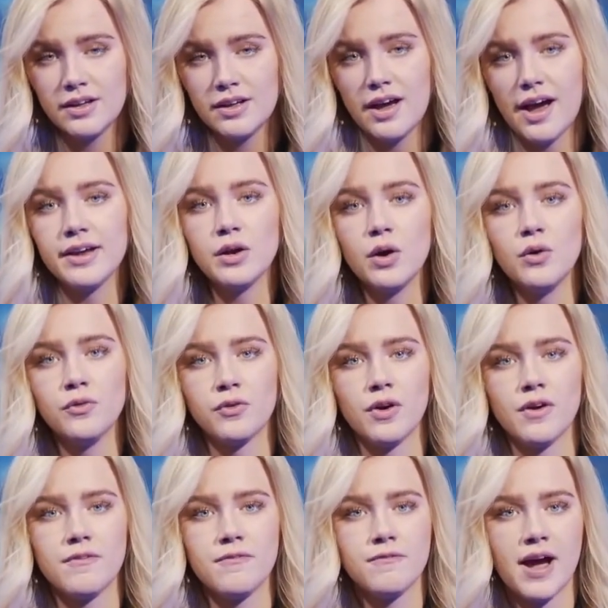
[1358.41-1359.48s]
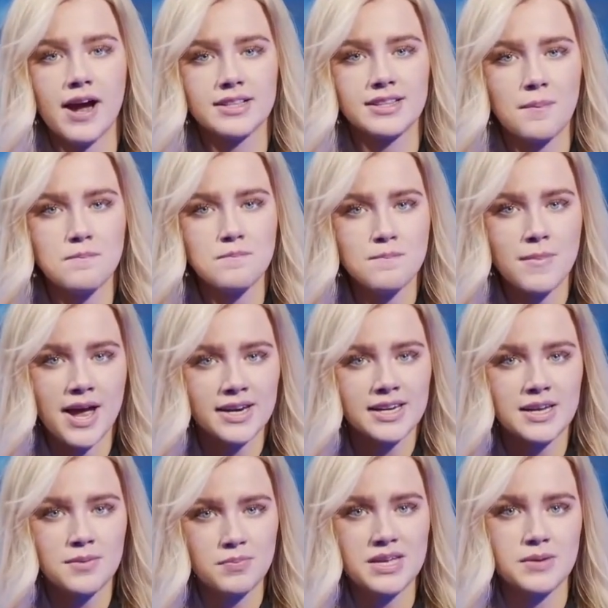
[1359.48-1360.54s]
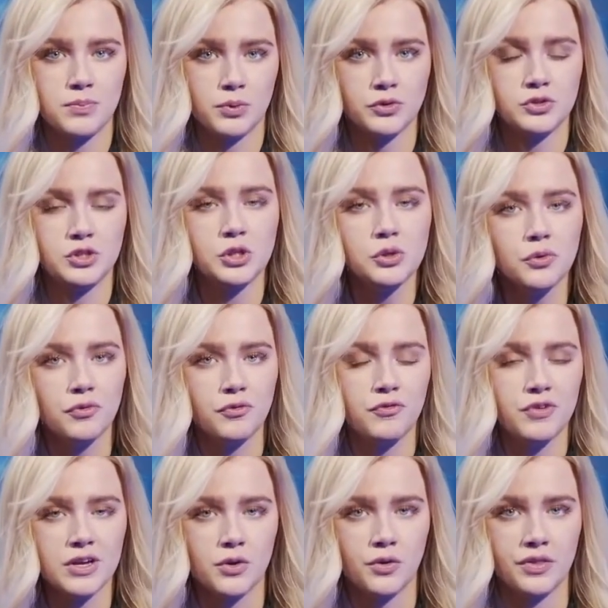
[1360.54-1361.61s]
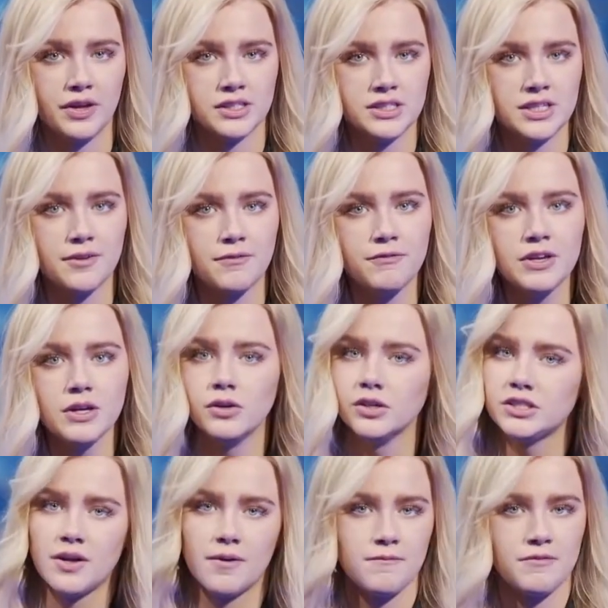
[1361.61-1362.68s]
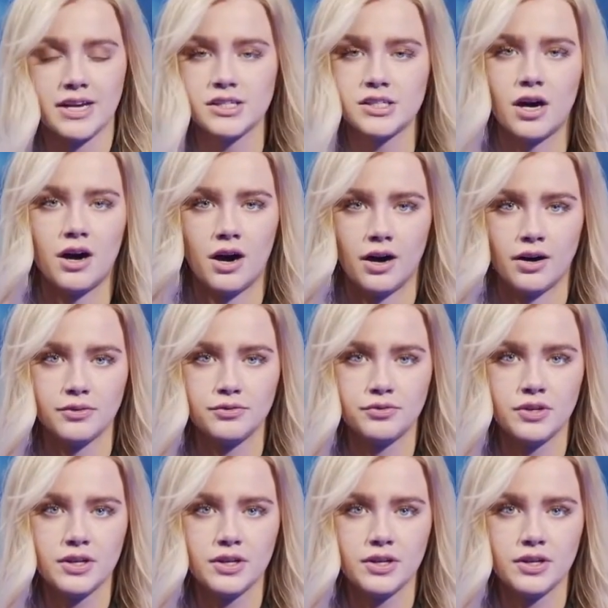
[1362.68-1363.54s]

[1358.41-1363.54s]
I know for a fact that many people do feel this. They feel something is off.